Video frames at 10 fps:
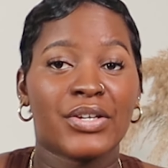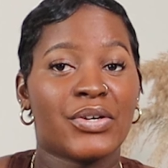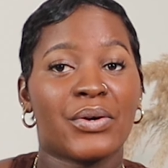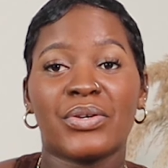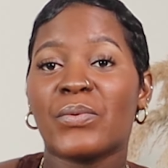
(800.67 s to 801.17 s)

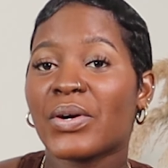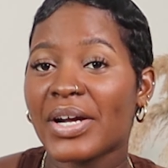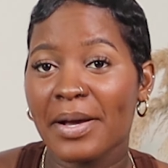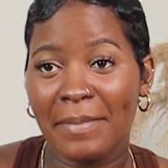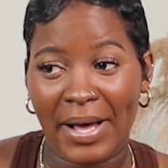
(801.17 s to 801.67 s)
Don't you
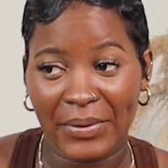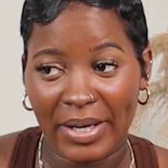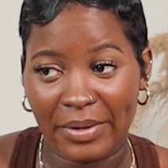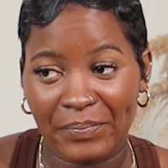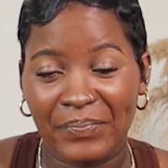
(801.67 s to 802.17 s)
worry about
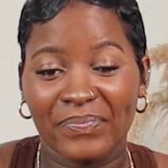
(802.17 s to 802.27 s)
it.